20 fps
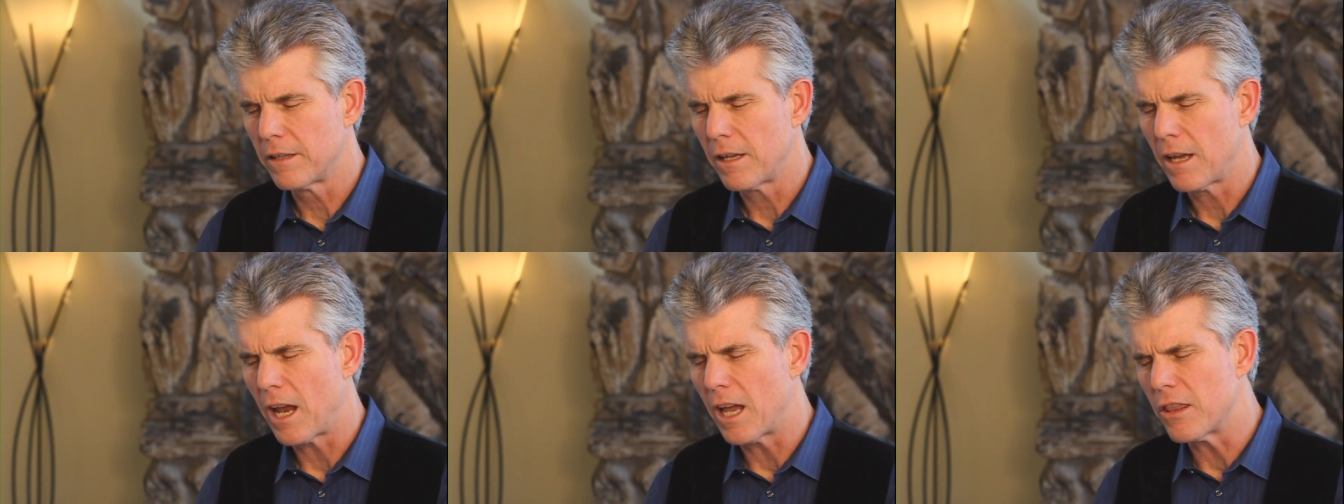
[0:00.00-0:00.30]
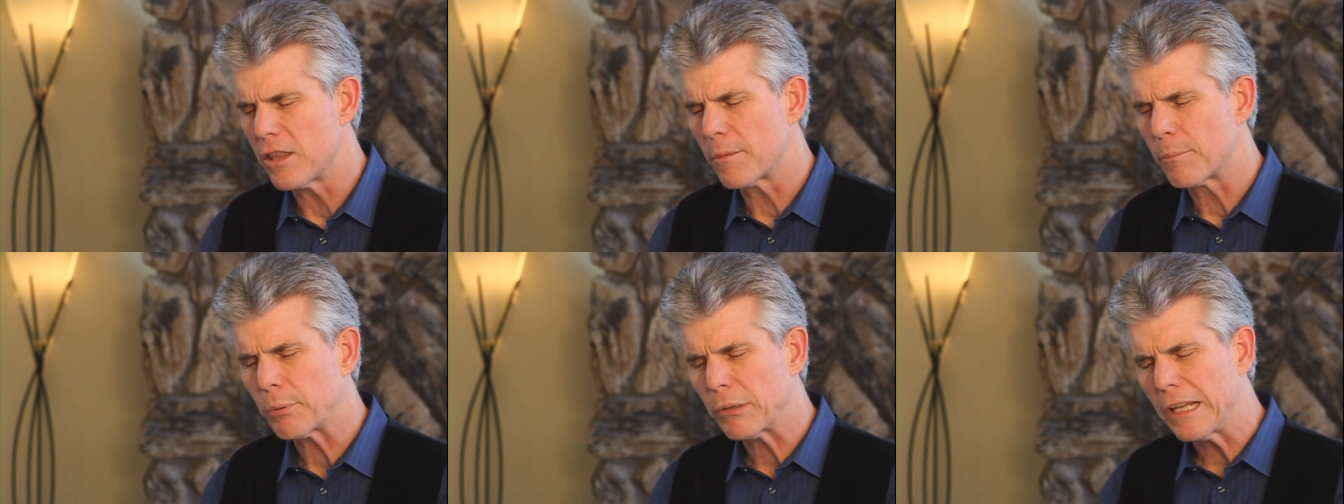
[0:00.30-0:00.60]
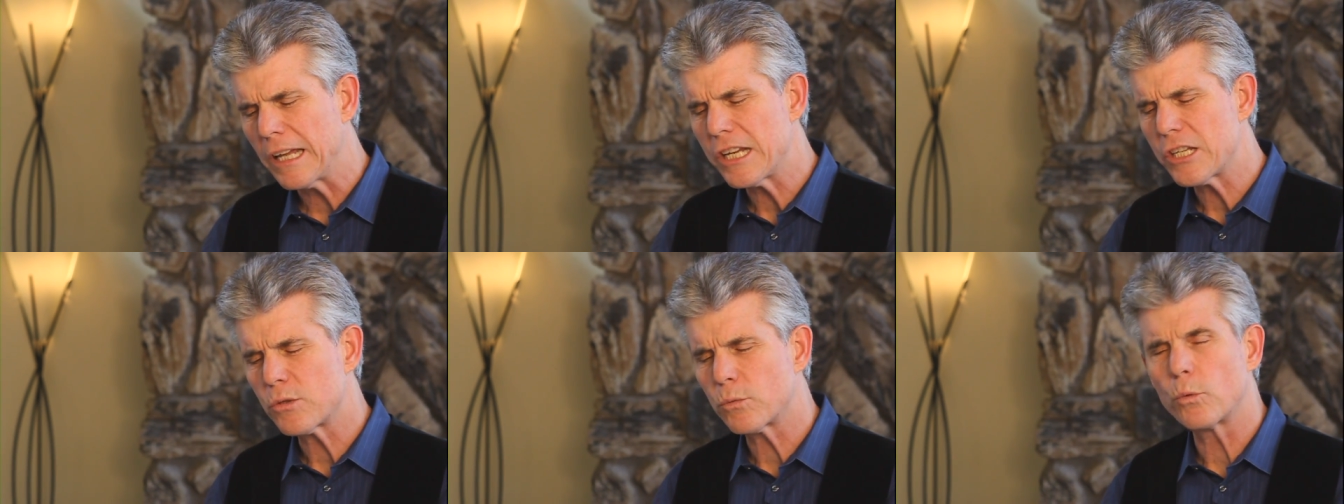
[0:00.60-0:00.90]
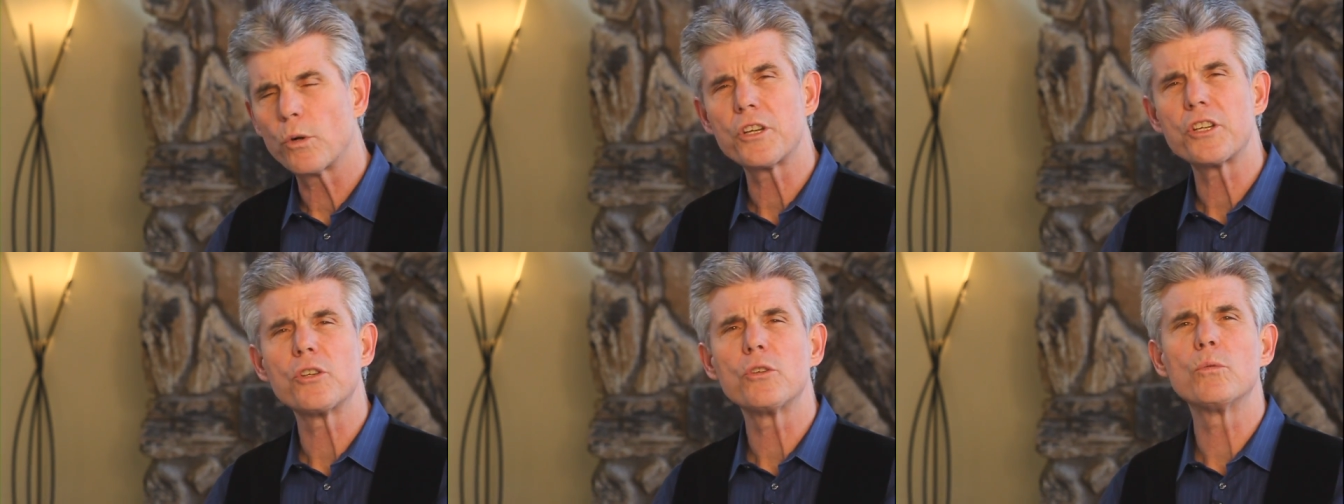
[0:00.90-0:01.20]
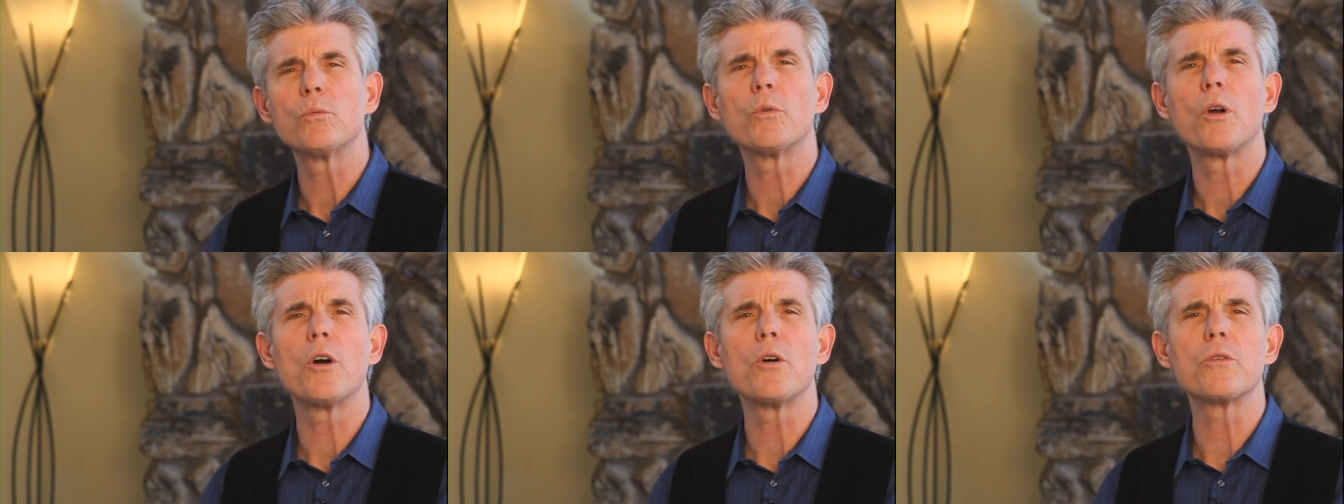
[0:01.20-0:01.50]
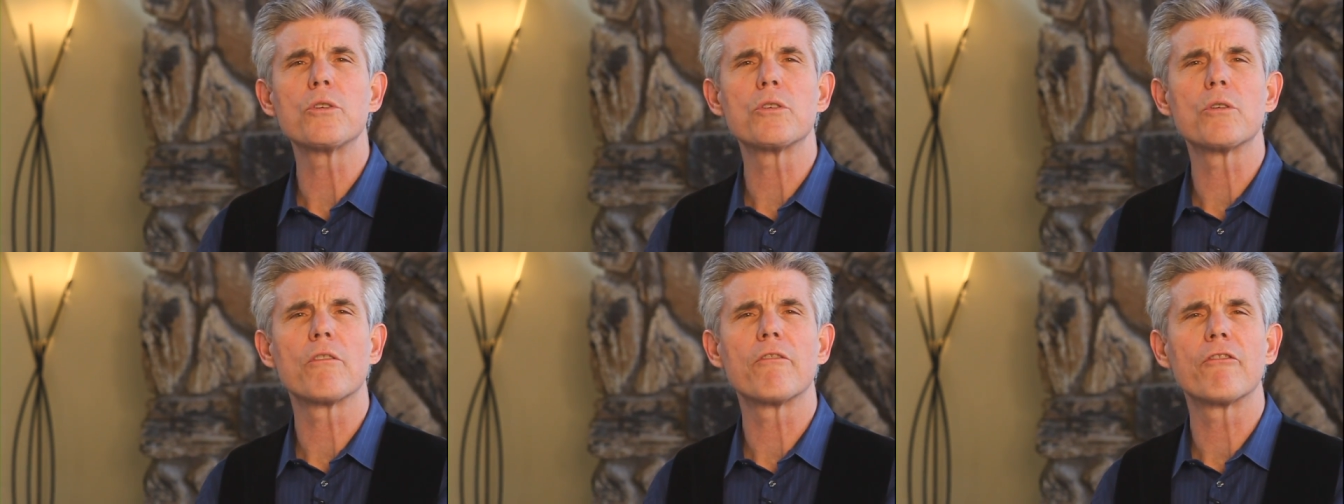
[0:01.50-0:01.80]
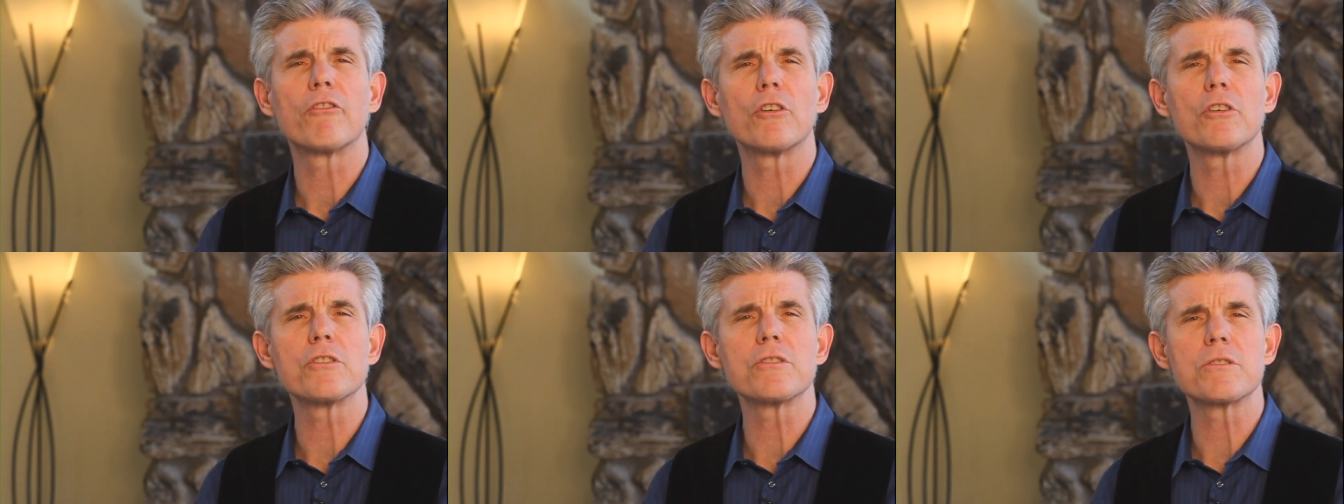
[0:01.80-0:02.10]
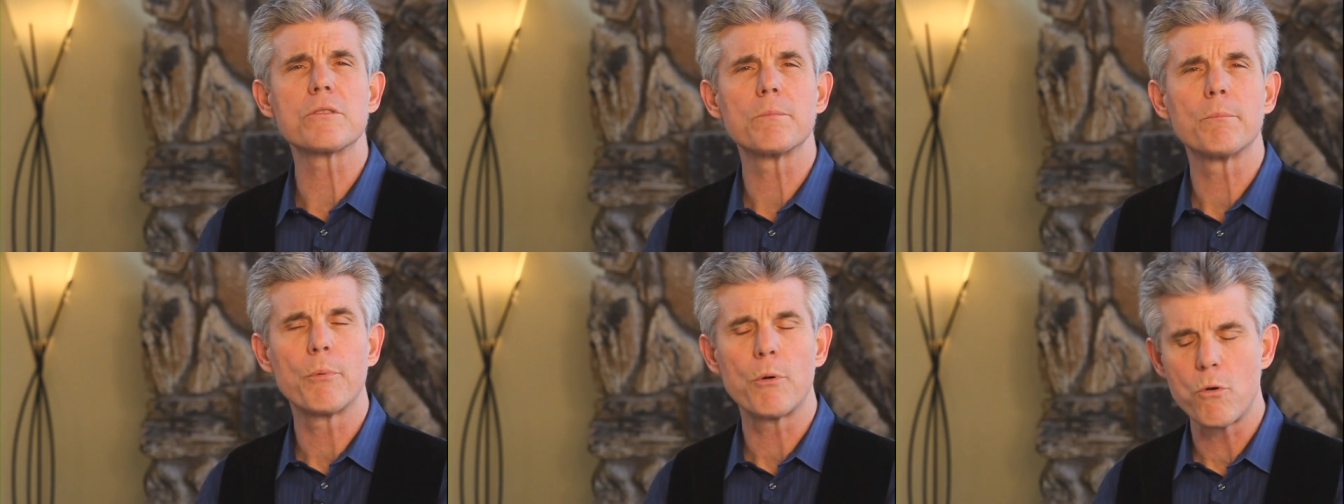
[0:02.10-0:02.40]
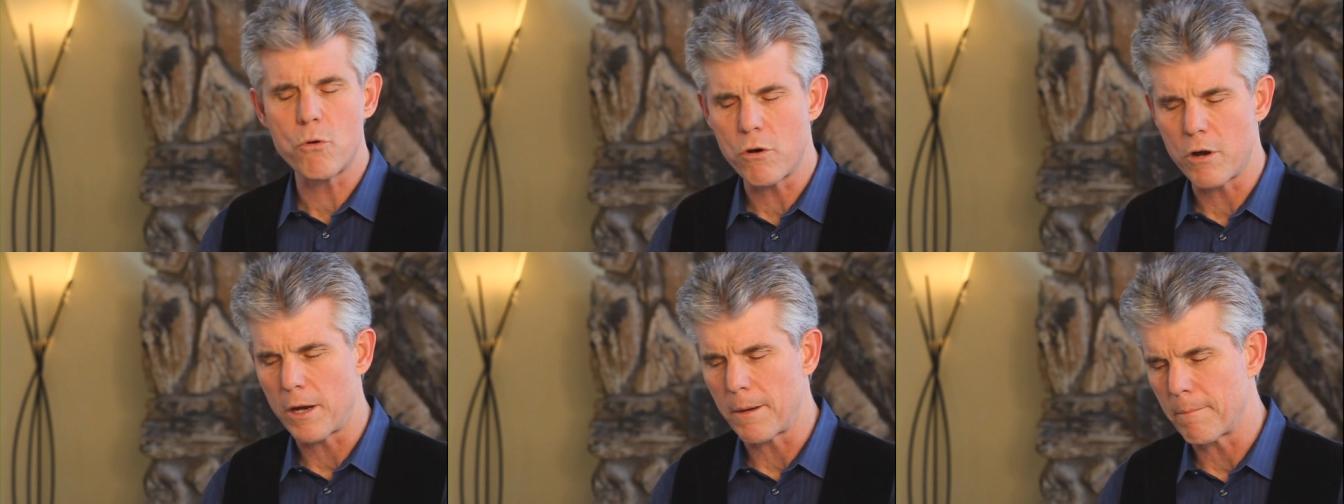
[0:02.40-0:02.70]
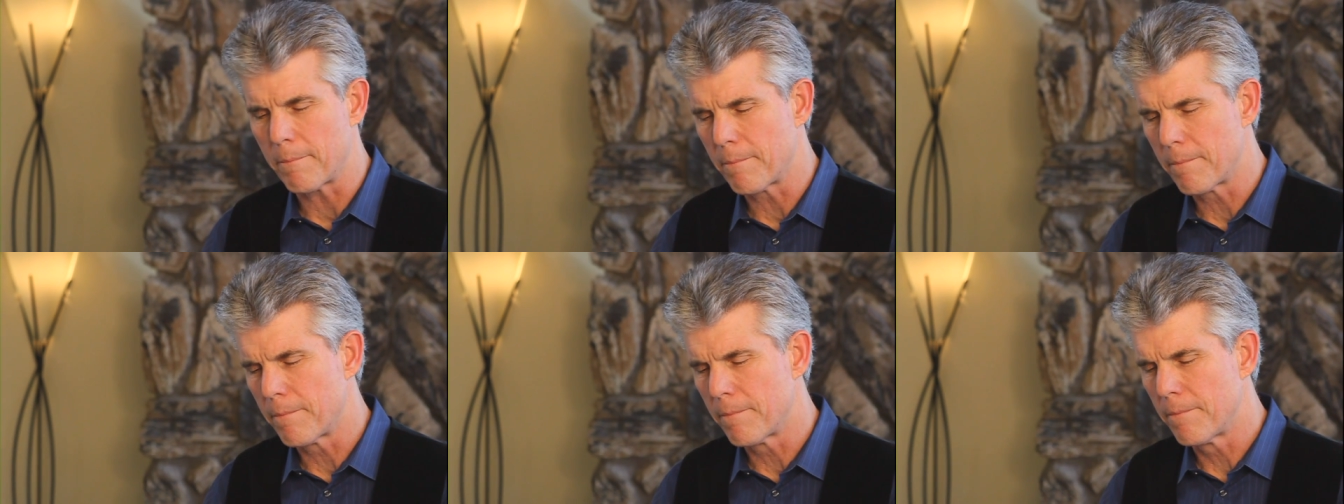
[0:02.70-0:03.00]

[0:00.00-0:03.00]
and the place where you wrote your first poem